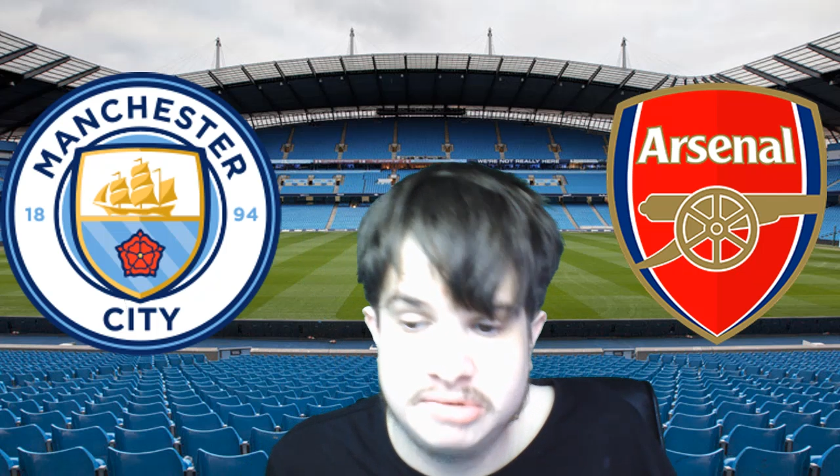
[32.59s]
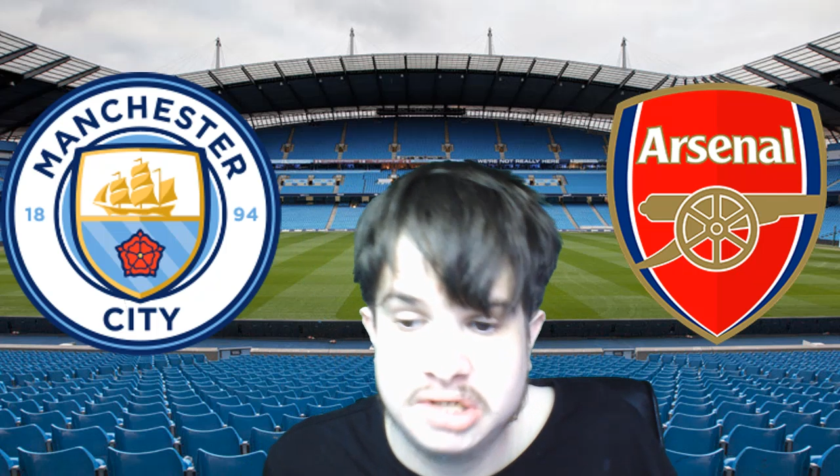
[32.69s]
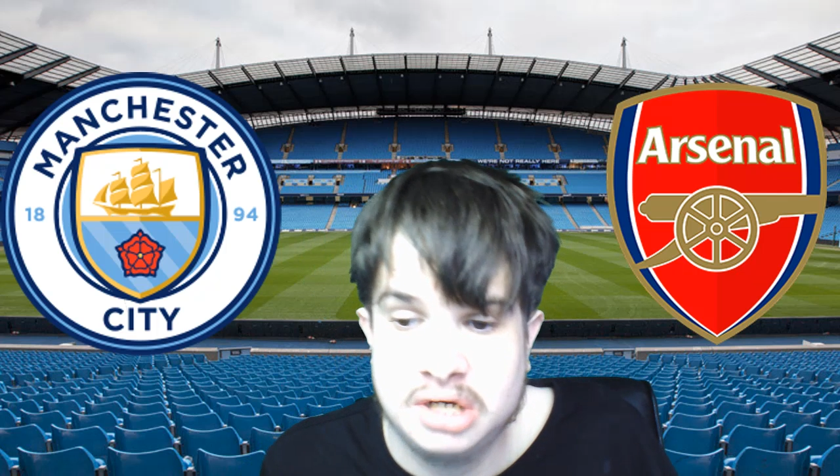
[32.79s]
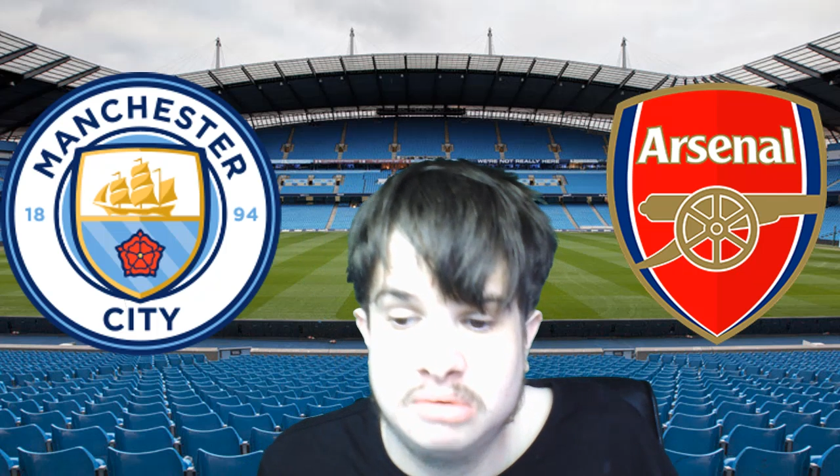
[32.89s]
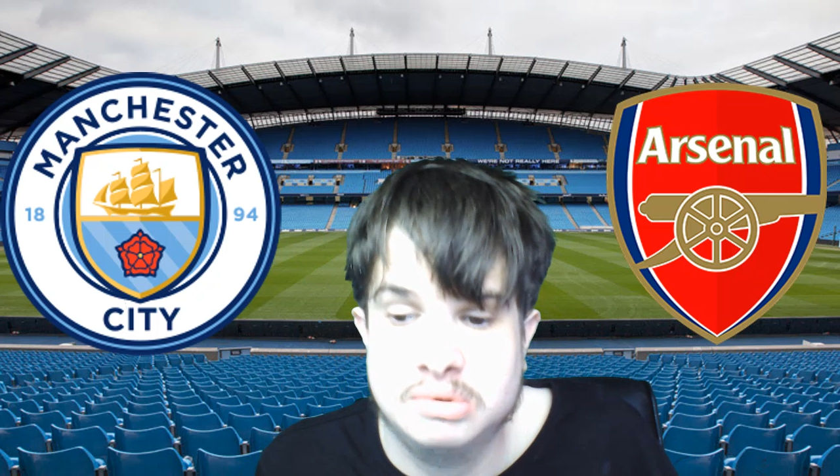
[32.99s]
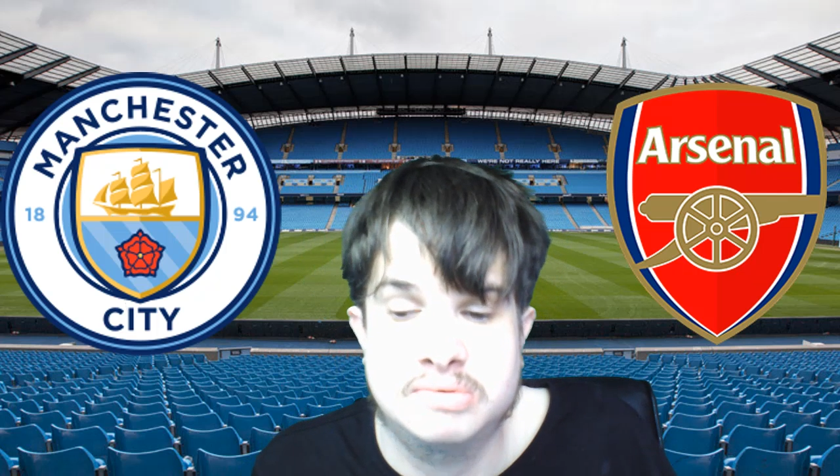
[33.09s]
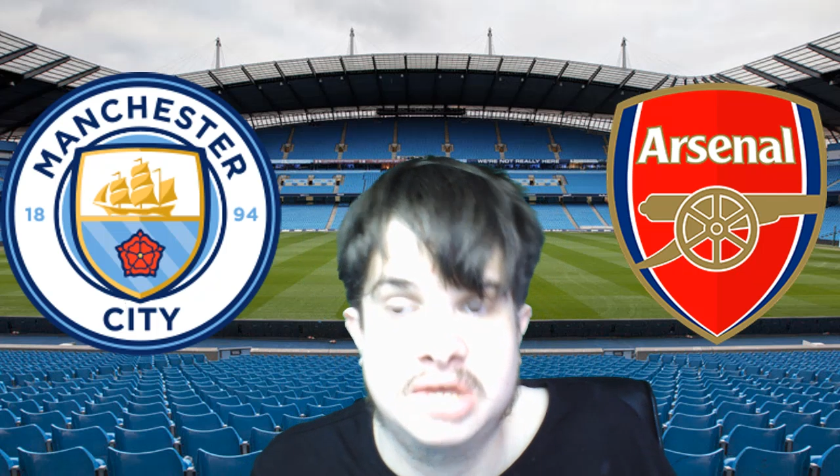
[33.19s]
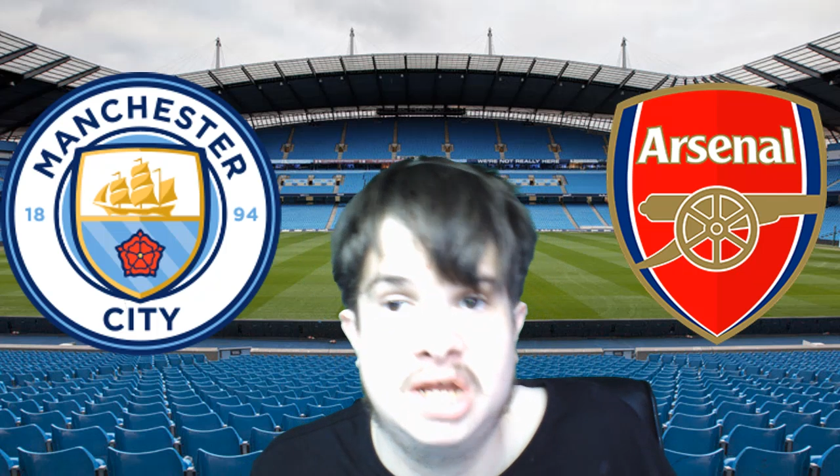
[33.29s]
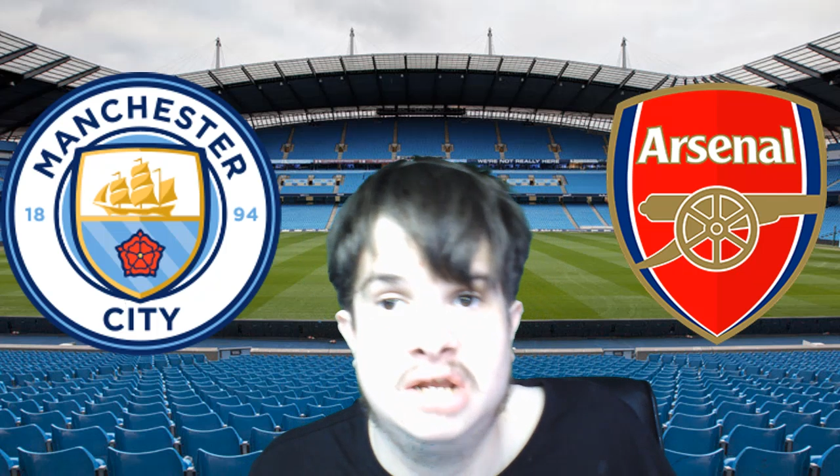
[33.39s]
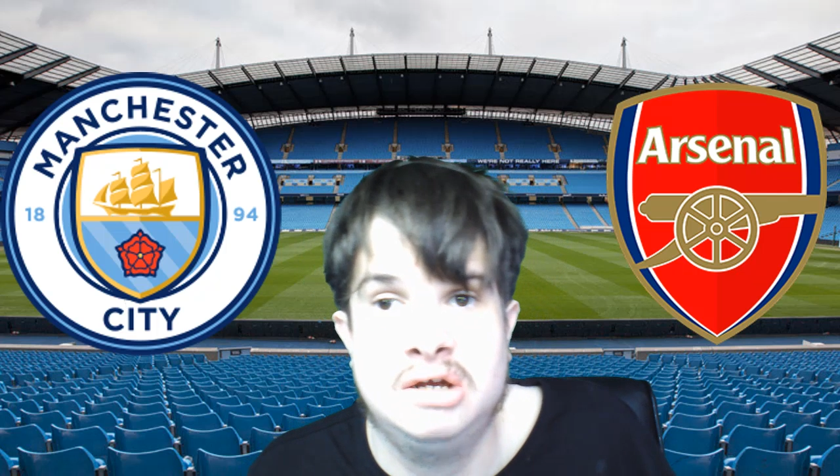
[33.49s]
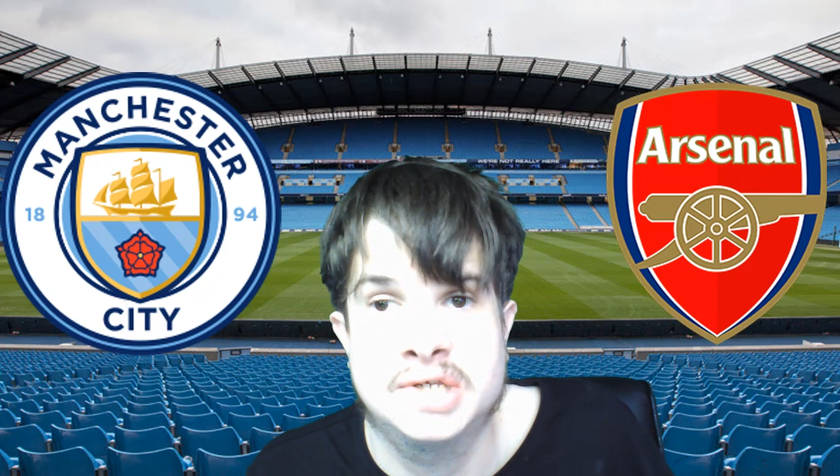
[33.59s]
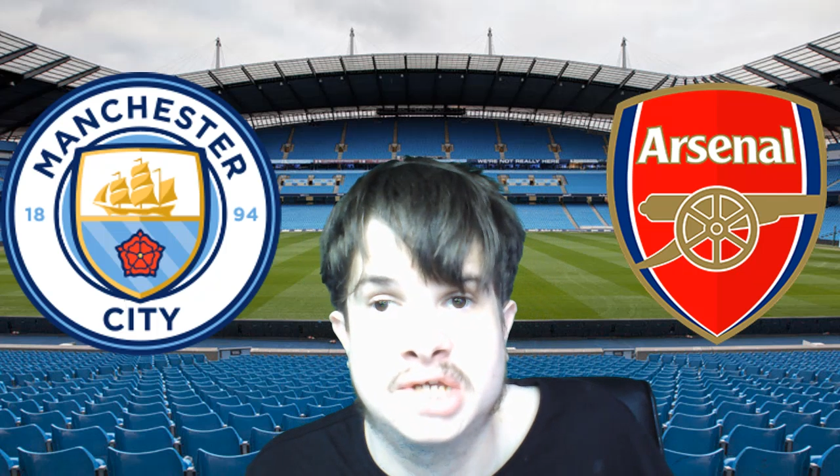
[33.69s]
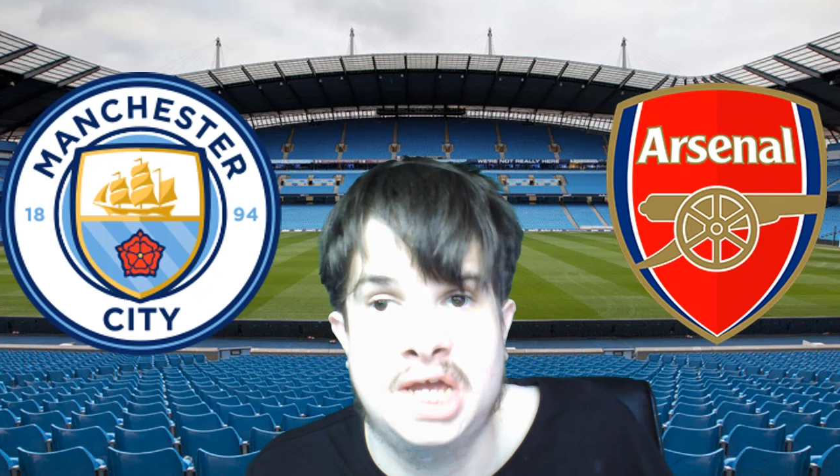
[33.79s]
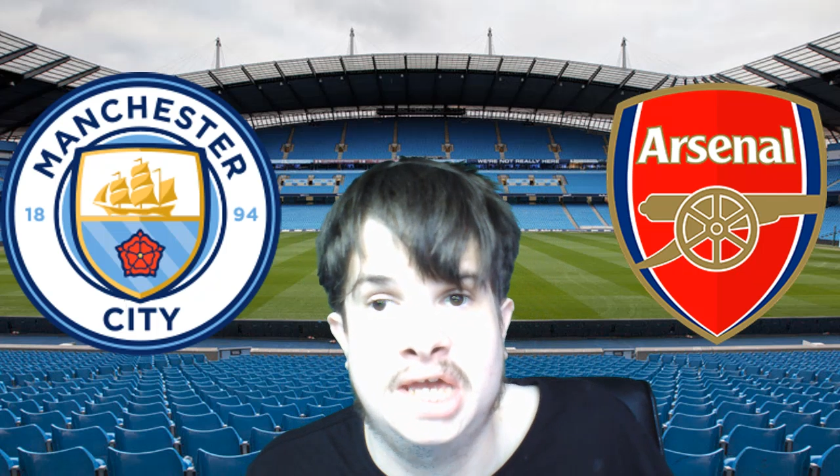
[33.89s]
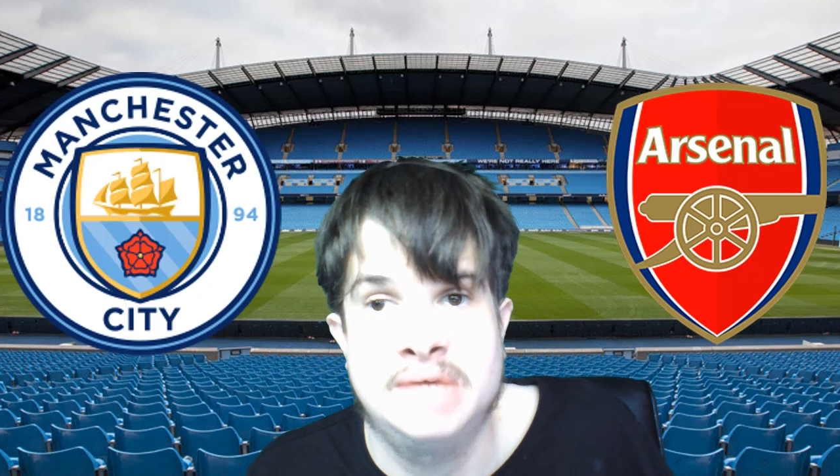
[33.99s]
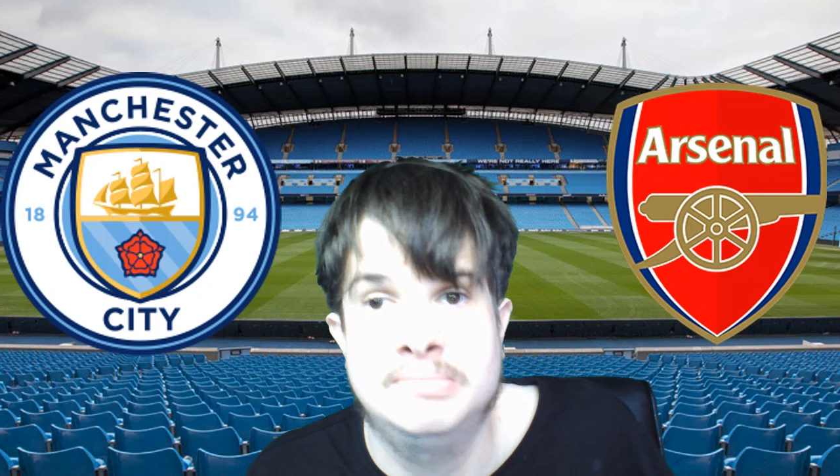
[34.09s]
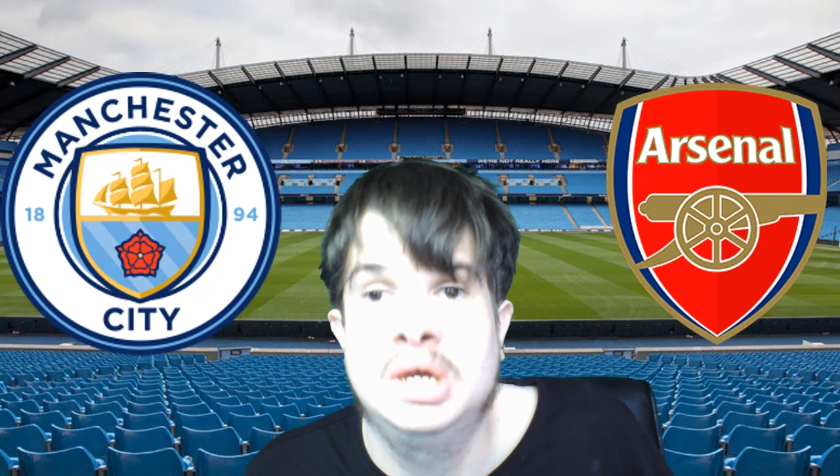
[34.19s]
results of their last game,